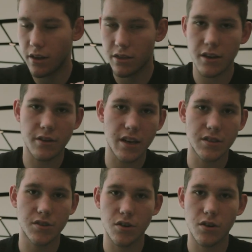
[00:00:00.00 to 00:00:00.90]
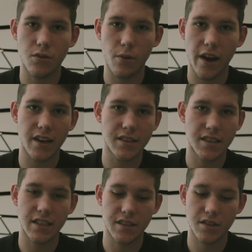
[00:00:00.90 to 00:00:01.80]
theory is no way
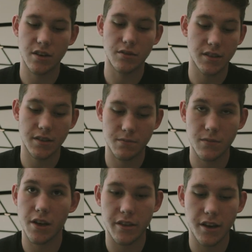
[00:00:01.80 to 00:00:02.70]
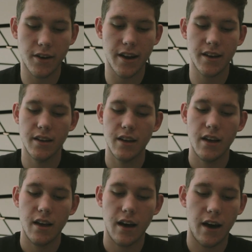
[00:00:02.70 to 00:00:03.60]
set in stone. It's a theory.
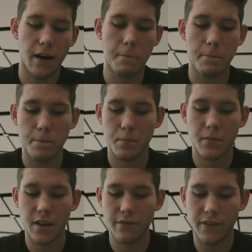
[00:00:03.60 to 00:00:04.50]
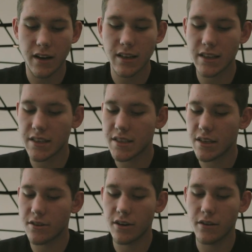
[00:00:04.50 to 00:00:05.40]
Finally, at the
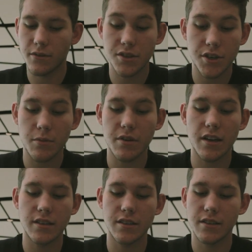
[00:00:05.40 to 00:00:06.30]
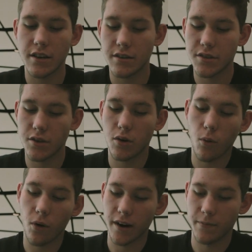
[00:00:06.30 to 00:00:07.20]
center of this human onion, there is the
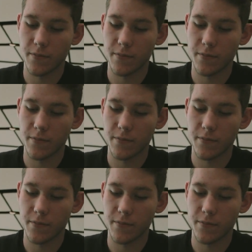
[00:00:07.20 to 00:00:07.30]
core.